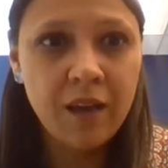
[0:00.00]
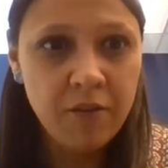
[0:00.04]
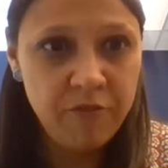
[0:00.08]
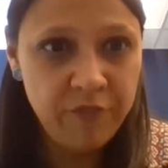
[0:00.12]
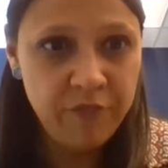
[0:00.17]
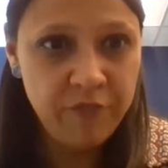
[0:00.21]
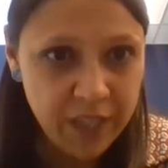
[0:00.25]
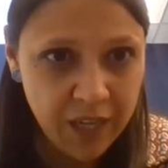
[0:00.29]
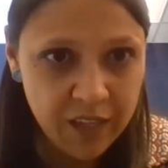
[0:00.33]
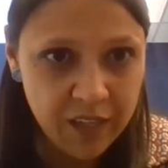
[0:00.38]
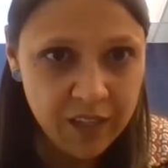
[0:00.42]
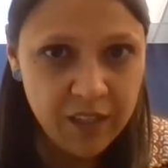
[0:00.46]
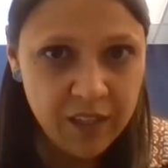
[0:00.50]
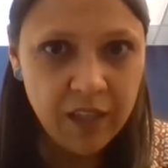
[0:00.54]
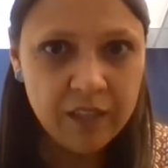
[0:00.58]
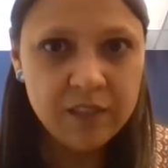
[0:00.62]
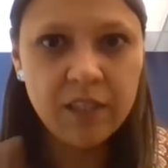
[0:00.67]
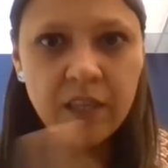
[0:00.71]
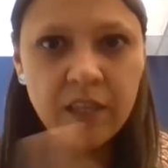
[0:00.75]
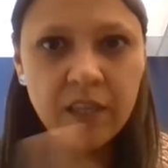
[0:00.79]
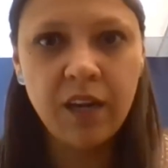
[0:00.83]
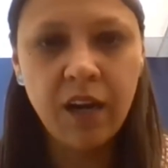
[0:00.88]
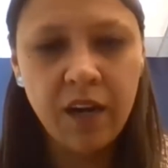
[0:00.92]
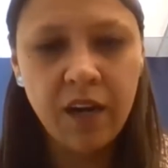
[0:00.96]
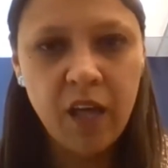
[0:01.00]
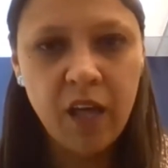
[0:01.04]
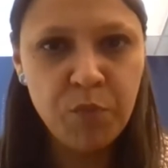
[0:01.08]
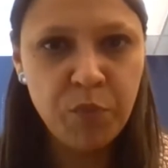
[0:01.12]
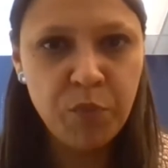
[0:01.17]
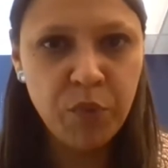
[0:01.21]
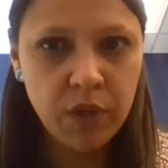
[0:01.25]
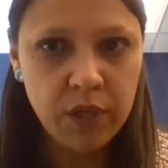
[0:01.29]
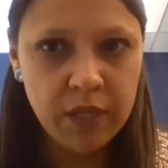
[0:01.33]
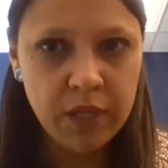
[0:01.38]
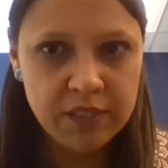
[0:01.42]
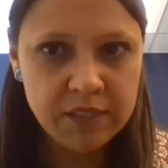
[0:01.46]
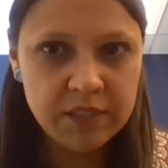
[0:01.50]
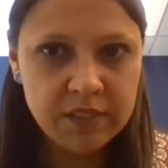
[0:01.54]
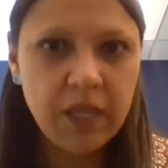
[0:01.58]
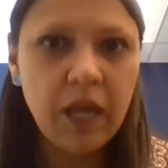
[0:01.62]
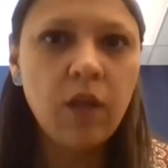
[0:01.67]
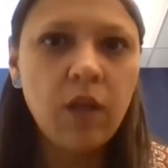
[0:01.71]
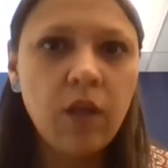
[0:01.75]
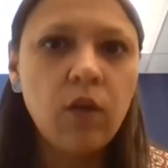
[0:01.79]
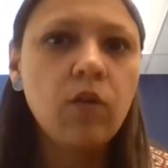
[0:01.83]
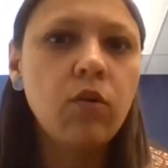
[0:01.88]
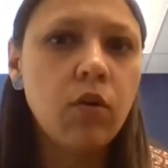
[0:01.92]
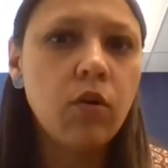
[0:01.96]
I want to know if
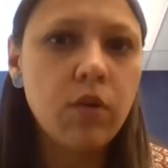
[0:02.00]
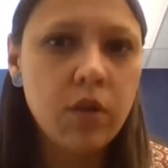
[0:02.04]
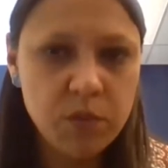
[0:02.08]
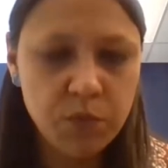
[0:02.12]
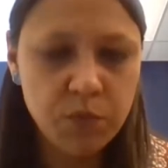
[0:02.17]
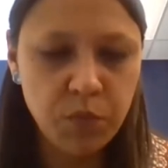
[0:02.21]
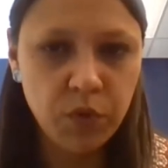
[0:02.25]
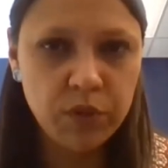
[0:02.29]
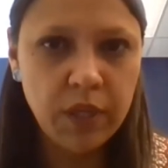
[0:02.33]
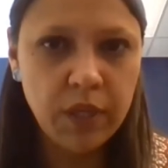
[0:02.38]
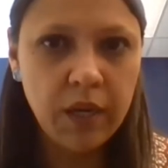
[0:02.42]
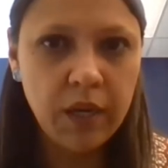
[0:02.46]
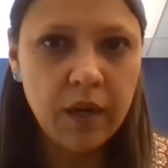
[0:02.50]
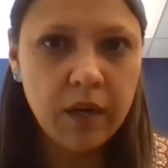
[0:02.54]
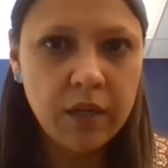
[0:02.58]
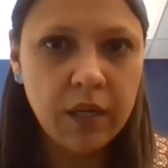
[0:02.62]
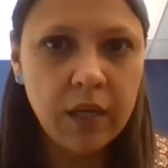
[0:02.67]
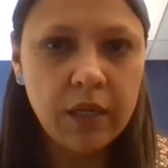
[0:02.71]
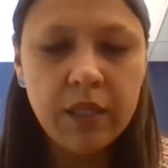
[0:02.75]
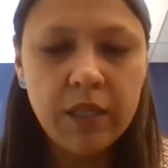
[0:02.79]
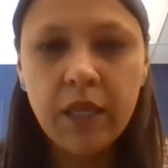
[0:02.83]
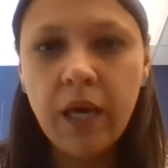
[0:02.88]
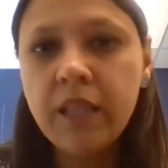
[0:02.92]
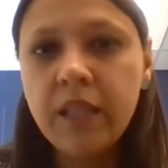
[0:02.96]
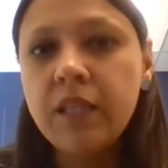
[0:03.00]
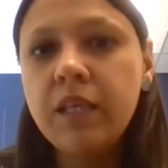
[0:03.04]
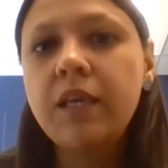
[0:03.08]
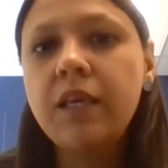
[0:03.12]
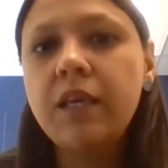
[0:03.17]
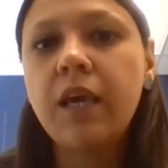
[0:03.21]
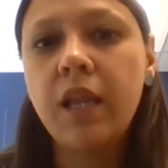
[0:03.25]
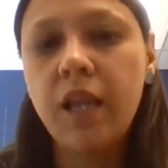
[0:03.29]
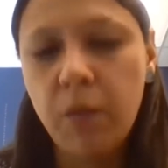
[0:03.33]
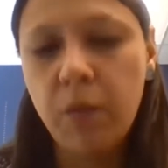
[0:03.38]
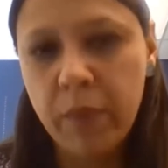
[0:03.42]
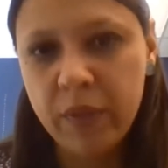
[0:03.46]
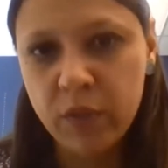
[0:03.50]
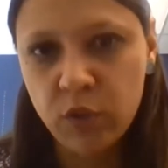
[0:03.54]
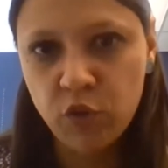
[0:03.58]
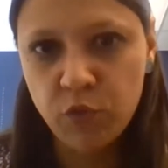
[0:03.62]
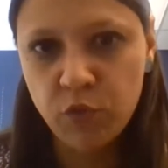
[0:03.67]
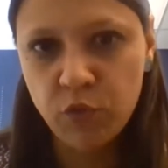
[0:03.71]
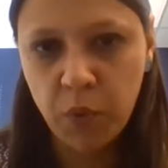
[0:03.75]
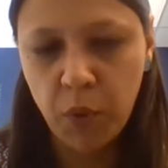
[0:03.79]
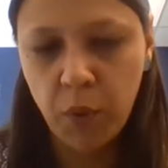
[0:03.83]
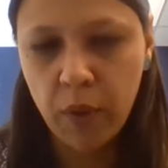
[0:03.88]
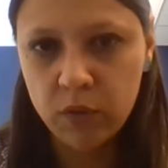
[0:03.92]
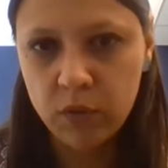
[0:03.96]
the declared and
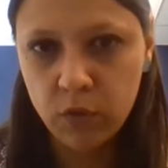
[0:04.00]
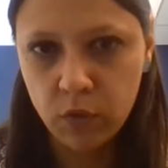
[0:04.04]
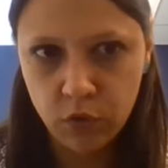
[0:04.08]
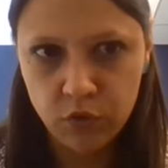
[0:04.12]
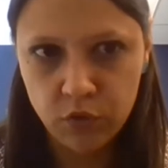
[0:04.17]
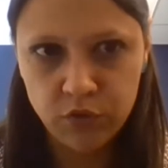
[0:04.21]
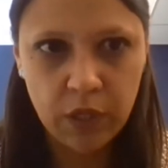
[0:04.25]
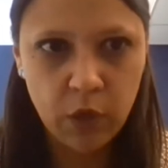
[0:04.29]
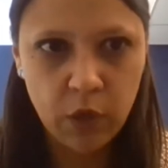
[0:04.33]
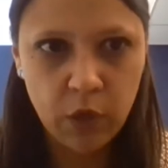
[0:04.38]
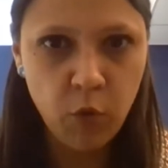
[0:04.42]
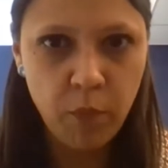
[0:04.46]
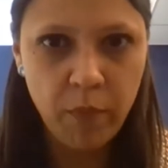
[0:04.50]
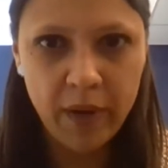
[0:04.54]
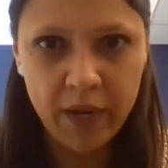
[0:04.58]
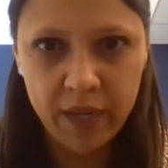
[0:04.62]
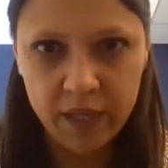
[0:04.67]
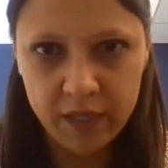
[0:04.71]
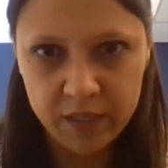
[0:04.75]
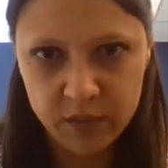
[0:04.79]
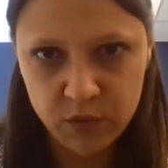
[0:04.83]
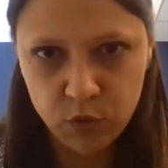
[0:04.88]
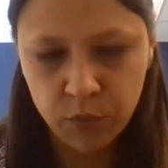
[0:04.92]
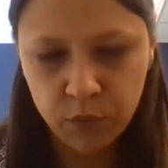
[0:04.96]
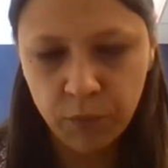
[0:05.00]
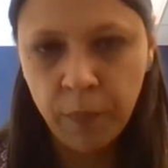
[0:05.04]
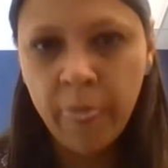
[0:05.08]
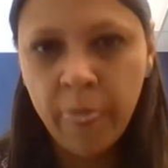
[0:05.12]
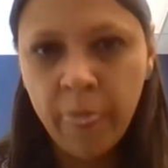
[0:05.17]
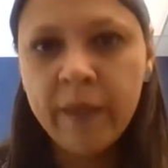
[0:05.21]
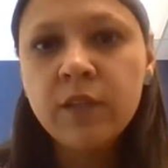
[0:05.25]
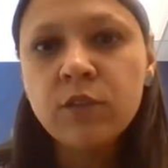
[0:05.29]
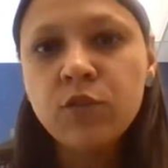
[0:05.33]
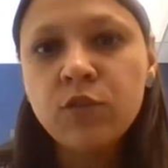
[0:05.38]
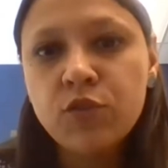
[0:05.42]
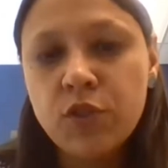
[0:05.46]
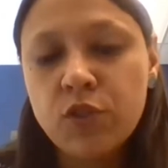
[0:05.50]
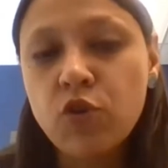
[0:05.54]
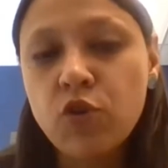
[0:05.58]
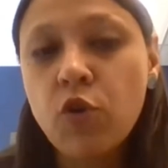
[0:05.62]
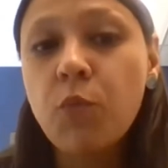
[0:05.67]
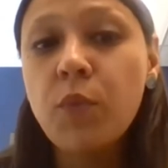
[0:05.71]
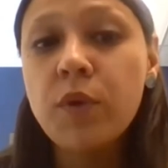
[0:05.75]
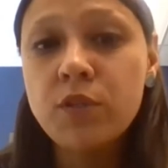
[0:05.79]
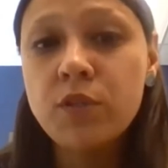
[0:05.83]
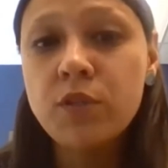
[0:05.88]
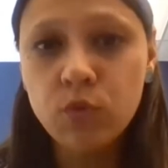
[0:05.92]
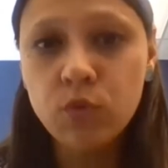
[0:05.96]
declared by the state
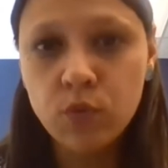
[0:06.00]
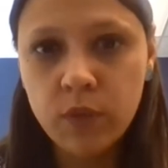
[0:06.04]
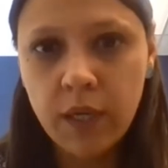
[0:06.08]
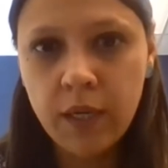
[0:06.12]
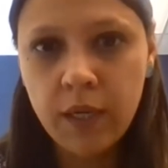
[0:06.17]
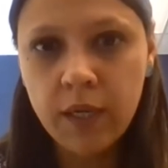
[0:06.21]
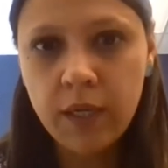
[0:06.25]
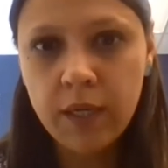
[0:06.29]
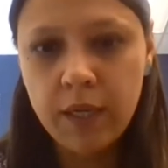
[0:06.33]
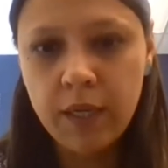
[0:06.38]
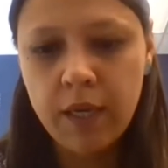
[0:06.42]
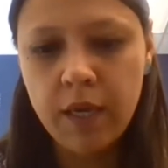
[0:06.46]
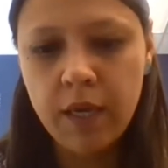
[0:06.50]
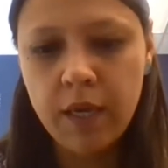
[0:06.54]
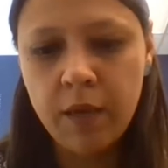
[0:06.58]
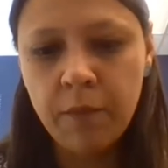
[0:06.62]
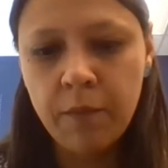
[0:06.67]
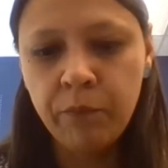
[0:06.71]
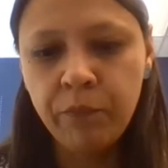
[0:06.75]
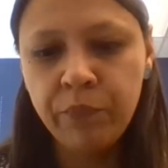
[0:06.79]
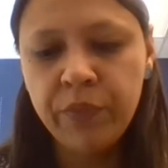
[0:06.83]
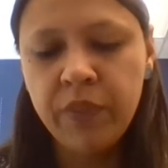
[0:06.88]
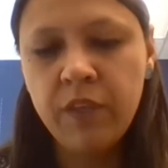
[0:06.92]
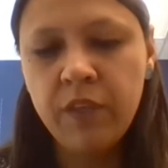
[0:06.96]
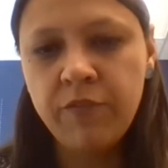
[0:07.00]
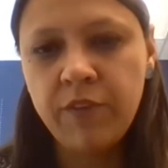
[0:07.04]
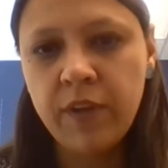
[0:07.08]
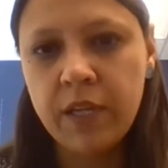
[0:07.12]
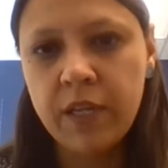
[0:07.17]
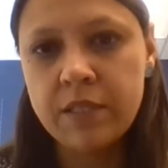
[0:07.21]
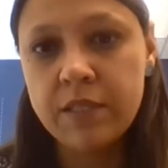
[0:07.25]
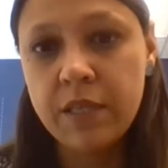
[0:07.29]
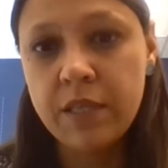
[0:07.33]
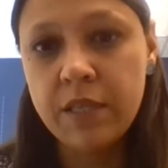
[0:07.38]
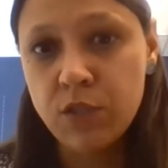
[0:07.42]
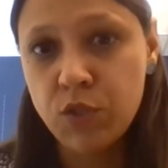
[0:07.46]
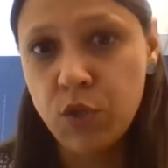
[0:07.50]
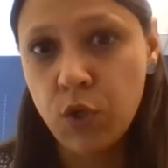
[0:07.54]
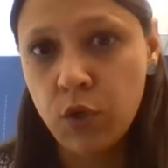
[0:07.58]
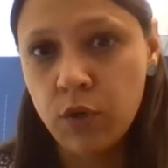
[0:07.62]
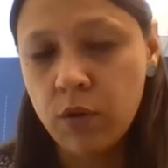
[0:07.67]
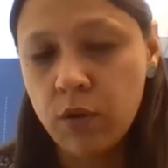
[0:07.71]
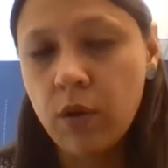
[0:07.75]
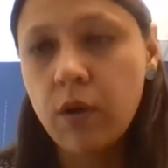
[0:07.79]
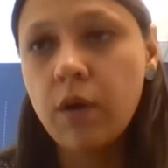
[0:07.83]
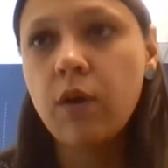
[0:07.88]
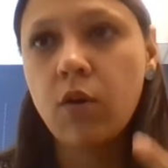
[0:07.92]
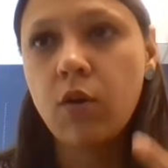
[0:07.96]
has
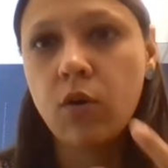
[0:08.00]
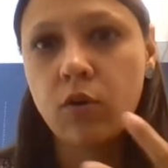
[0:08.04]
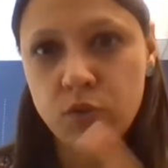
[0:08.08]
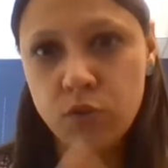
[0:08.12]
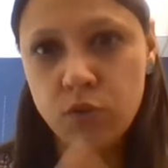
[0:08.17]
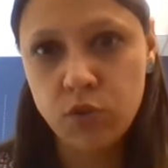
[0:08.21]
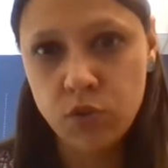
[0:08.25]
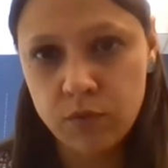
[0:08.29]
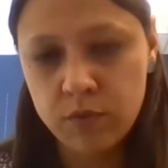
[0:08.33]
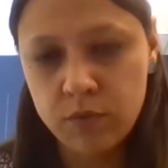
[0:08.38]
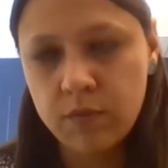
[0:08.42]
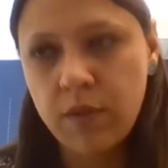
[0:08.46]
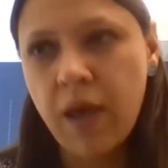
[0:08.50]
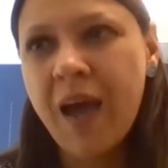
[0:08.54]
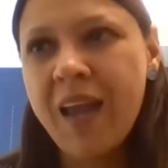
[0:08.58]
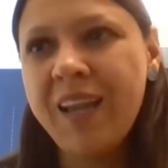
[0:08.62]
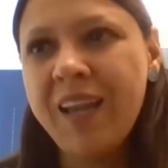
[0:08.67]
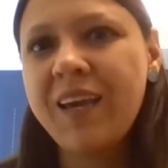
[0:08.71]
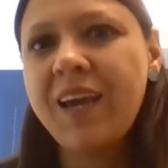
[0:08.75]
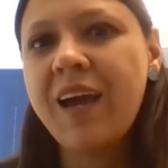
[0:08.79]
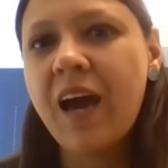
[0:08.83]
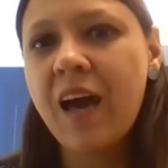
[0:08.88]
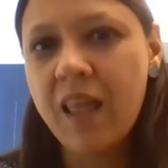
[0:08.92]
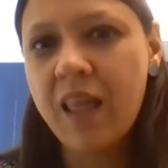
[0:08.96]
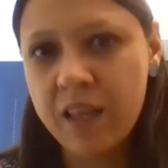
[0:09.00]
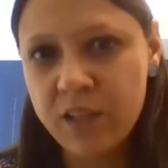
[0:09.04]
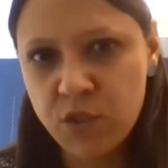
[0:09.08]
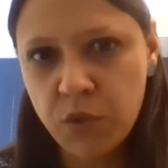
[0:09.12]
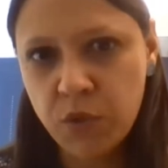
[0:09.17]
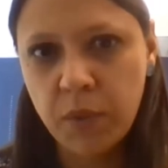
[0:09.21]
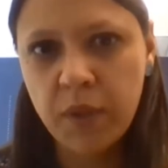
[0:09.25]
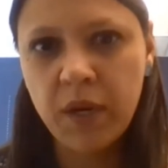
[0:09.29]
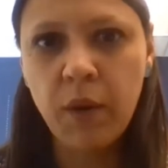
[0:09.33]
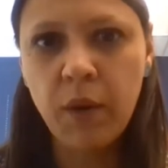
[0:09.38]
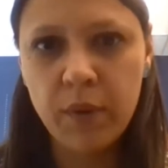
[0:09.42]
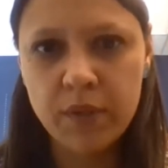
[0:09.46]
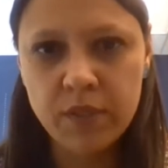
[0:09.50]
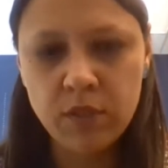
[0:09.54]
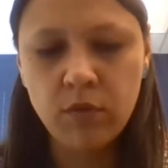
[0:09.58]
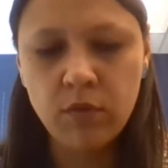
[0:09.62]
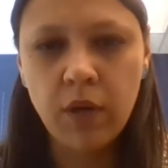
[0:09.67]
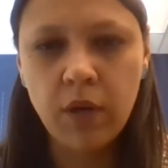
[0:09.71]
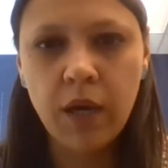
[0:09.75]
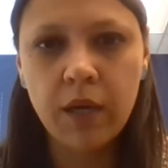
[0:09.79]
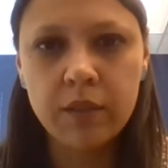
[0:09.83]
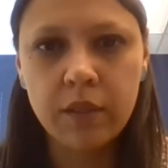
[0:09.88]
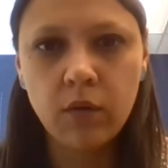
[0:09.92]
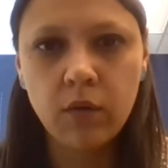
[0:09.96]
probative elements. So since this is
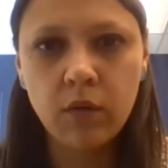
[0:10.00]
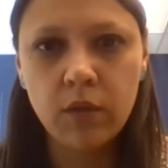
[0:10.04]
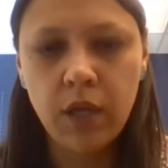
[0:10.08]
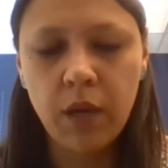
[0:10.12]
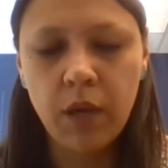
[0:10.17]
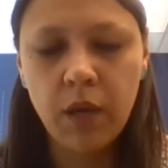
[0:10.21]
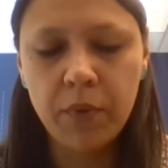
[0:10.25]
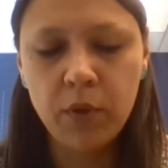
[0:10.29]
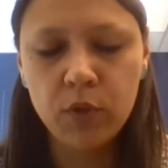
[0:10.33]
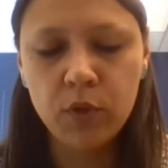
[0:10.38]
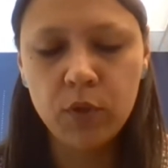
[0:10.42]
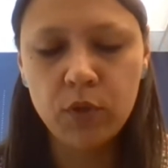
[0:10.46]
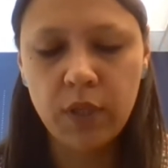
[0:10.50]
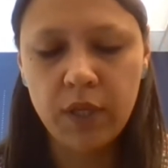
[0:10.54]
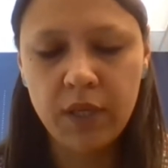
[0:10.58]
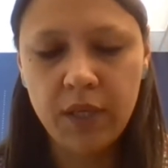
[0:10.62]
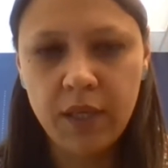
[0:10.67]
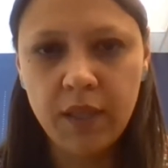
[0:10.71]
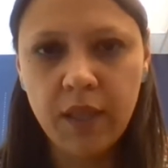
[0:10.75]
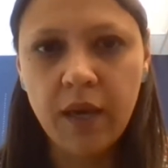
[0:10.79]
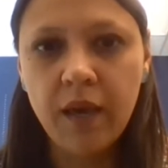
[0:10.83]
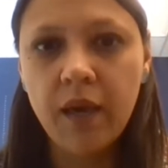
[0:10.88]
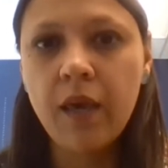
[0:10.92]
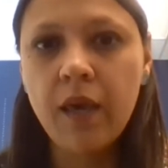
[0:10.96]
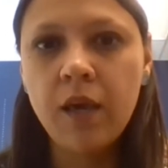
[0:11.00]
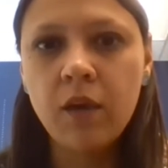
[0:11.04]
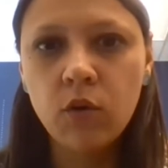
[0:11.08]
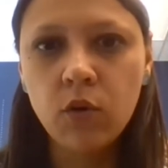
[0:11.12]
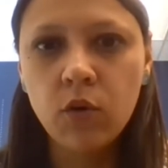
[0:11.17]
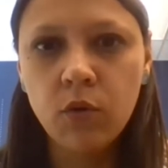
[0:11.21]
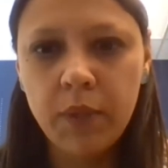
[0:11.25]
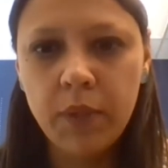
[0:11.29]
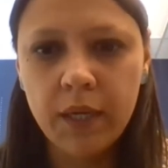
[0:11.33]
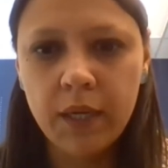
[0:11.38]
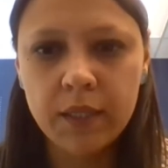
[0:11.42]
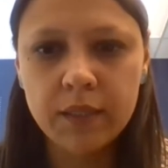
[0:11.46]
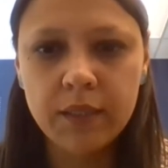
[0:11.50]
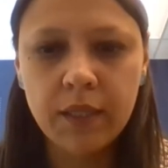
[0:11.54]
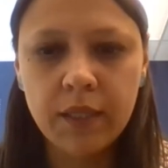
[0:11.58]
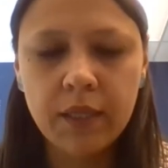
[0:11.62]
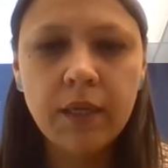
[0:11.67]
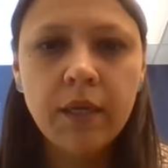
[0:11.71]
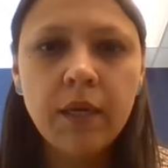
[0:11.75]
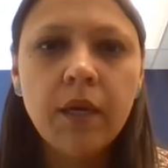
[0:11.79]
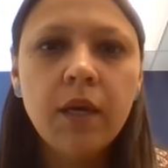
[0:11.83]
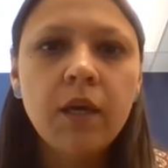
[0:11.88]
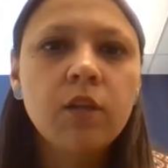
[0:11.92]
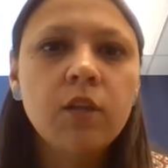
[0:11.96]
an alleged
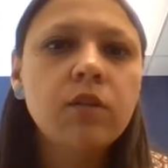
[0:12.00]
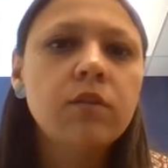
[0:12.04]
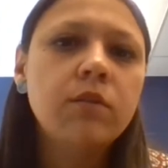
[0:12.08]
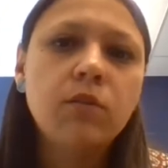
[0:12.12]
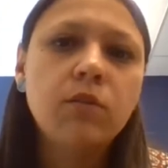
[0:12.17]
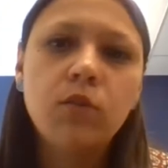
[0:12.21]
differentiation,